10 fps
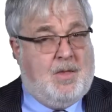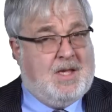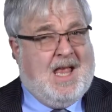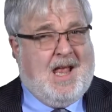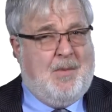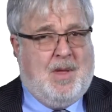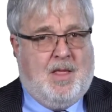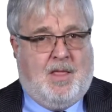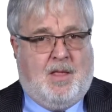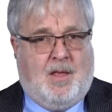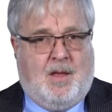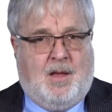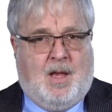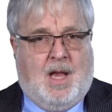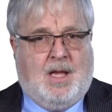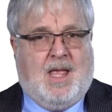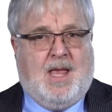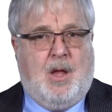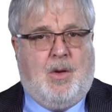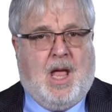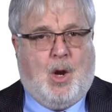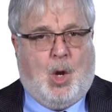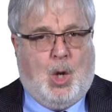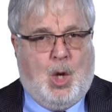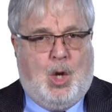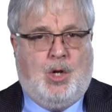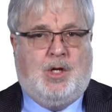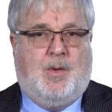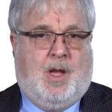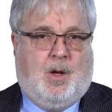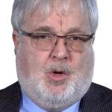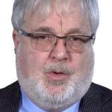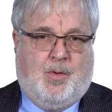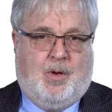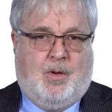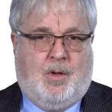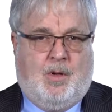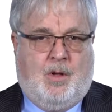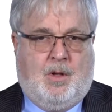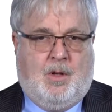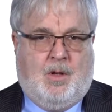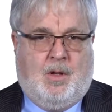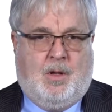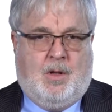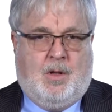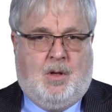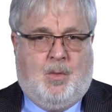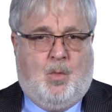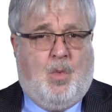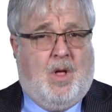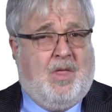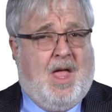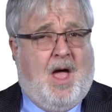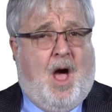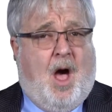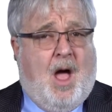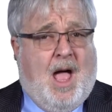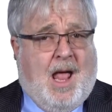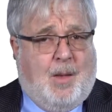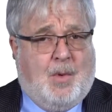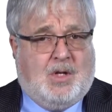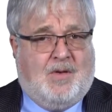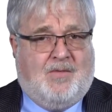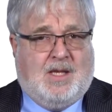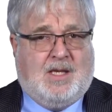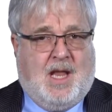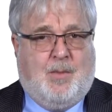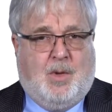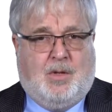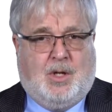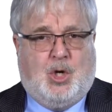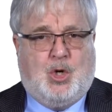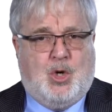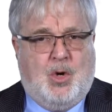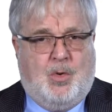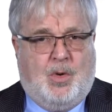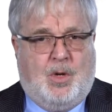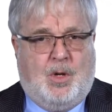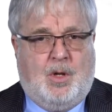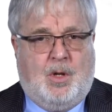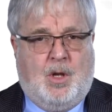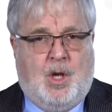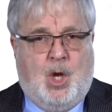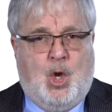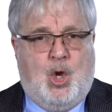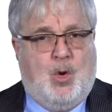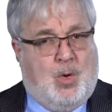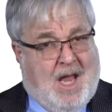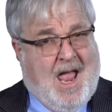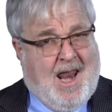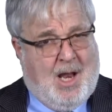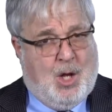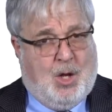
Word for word: The second myth is that you cannot learn to be an entrepreneur. Well, there are elements of this statement that are true. You can